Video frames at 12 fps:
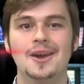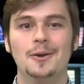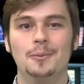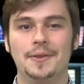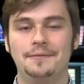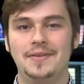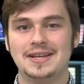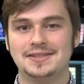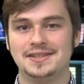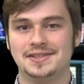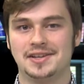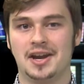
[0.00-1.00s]
With fest
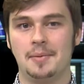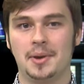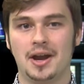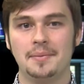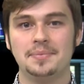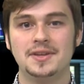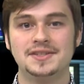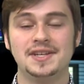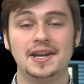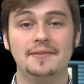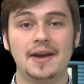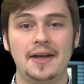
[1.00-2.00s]
season coming up, the
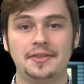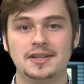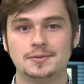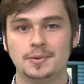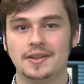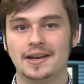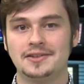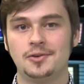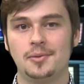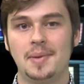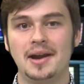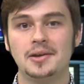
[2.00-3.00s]
City of Athens would like to
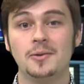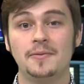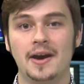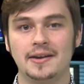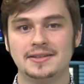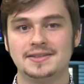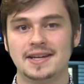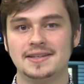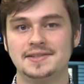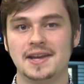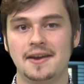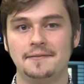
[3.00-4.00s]
remind you of how to stay
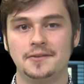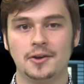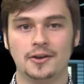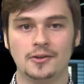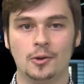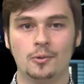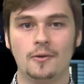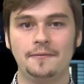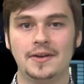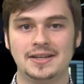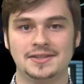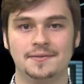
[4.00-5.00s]
safe during local
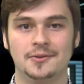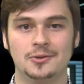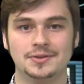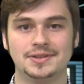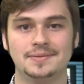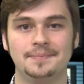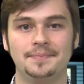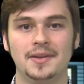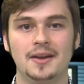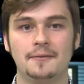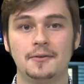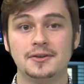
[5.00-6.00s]
festivals.
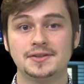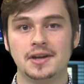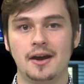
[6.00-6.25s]
First